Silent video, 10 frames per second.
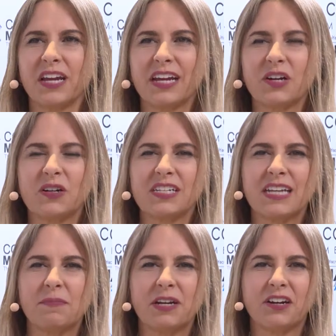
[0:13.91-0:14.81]
Ingold.
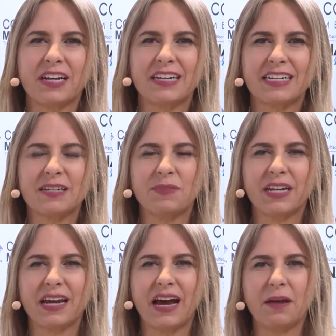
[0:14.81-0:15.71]
I'm here at Connected
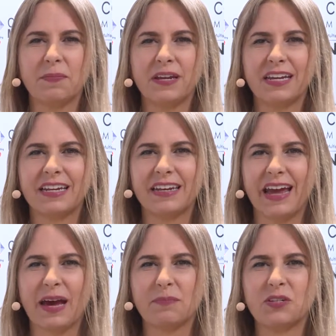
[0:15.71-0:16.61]
Media IP at
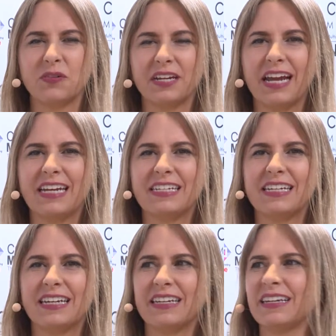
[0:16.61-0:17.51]
NAB
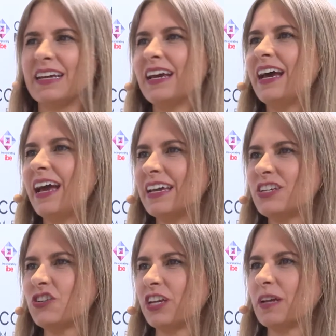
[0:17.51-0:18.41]
2018. And
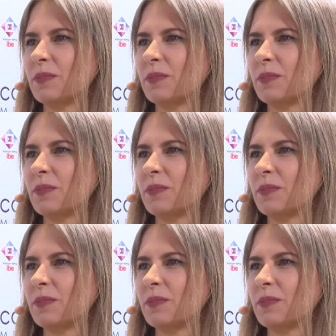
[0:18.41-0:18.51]
joining me